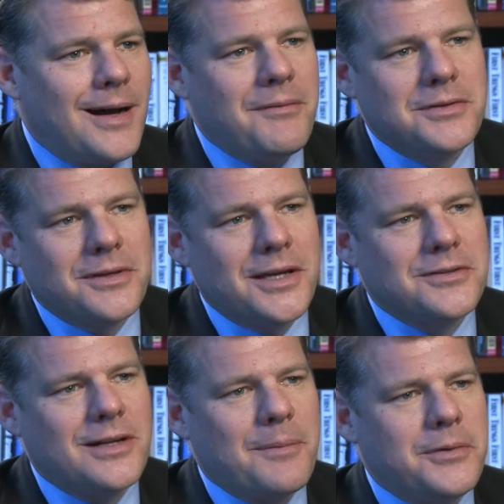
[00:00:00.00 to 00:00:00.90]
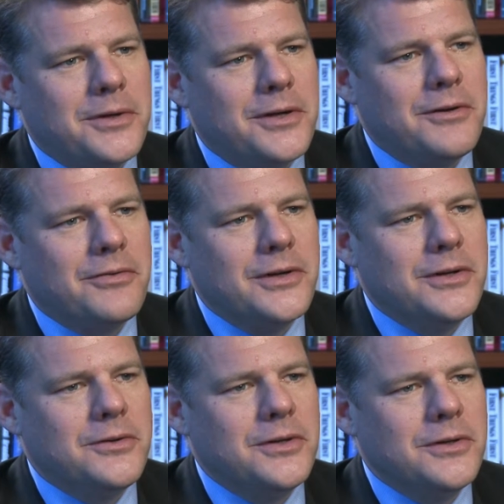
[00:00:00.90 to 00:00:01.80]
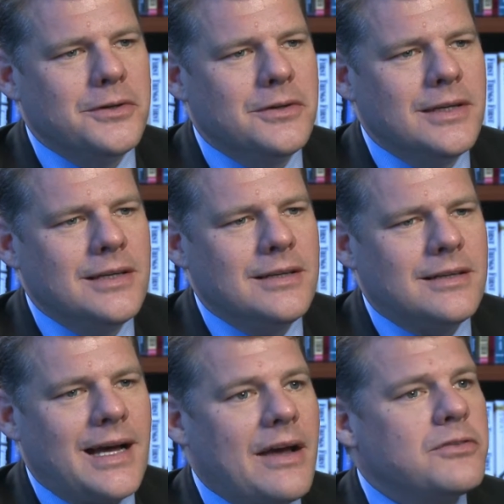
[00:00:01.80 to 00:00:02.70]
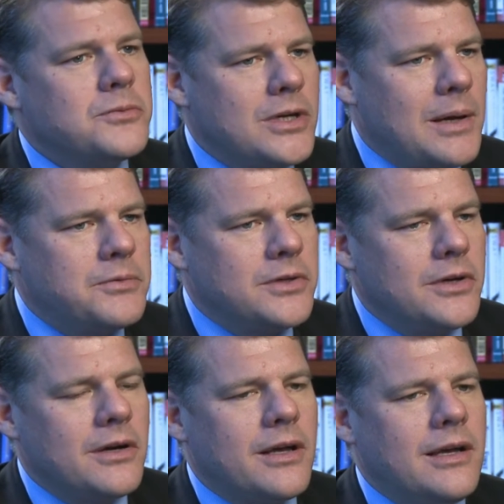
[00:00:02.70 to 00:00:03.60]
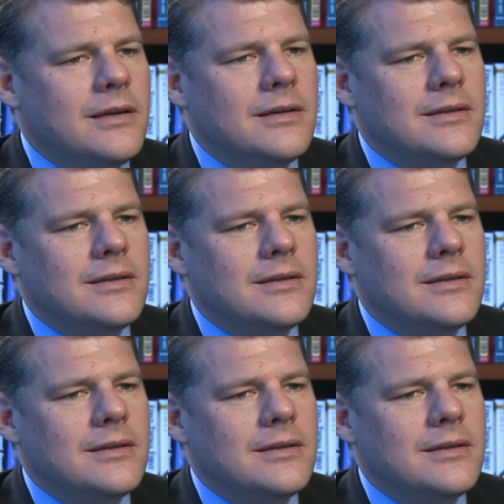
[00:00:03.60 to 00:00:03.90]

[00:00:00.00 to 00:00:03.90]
obviously it's an opportunity for you to have some job security,